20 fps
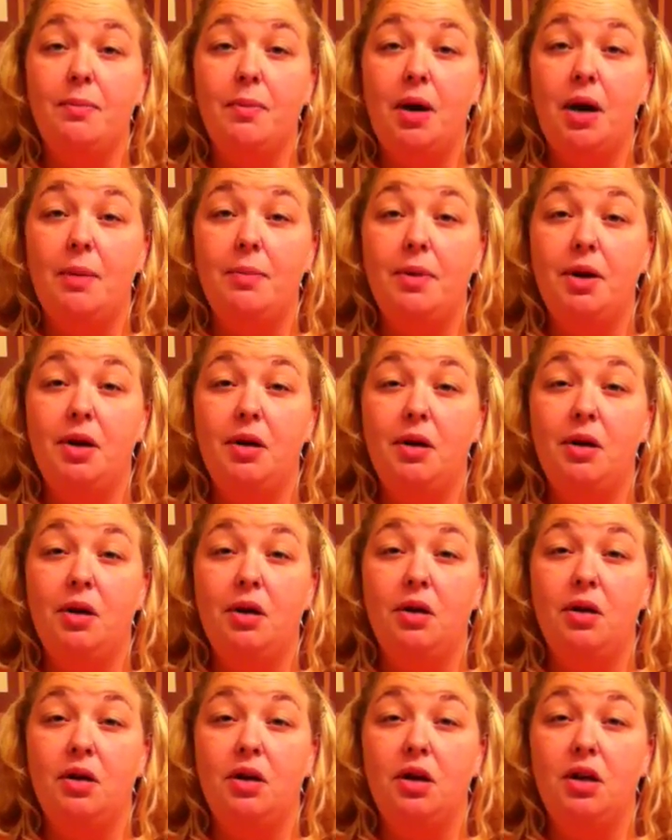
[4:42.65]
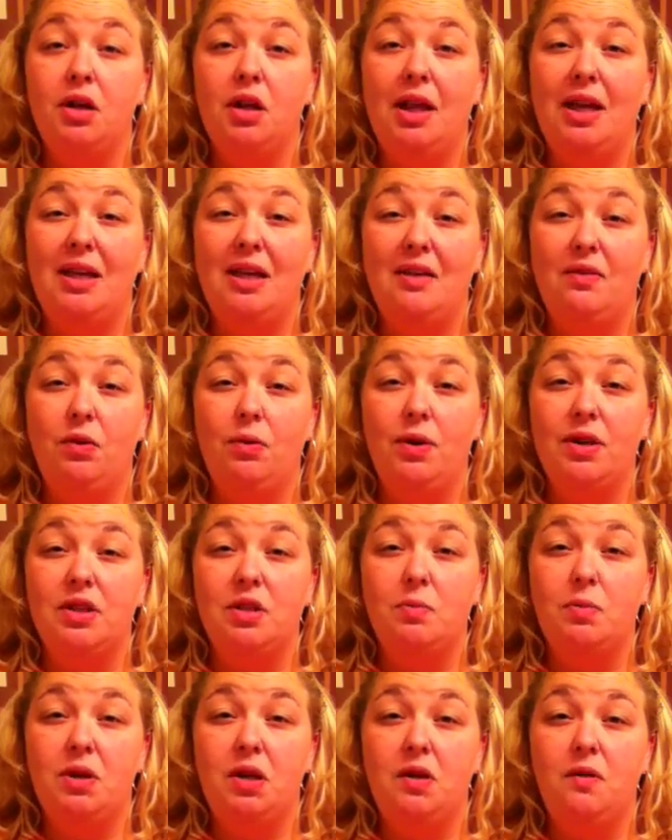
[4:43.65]
gonna like give the
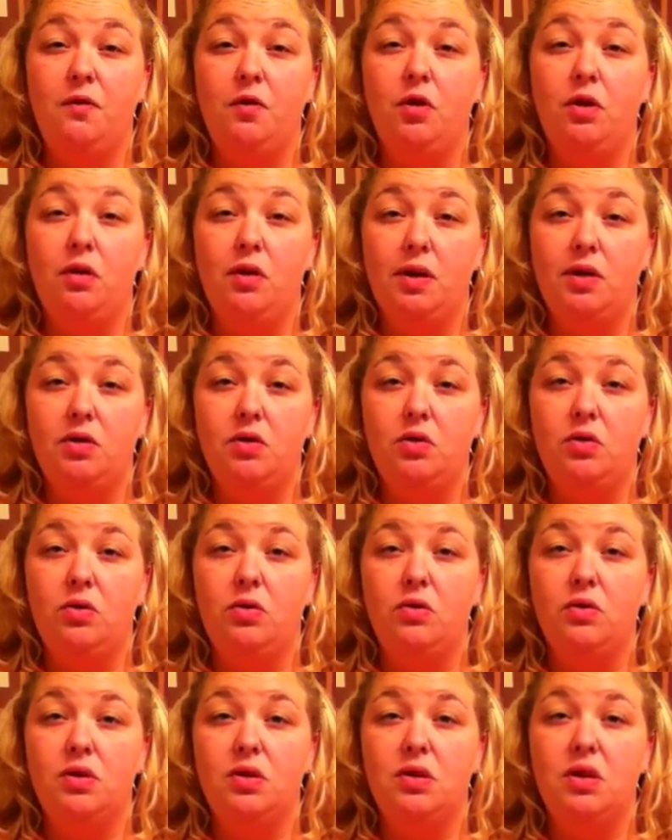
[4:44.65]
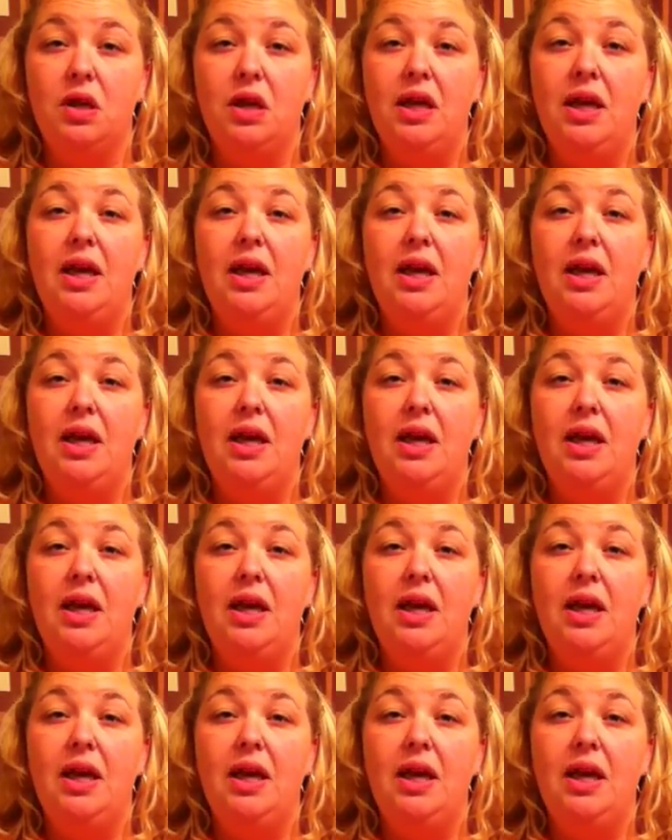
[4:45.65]
recipe for the lentils,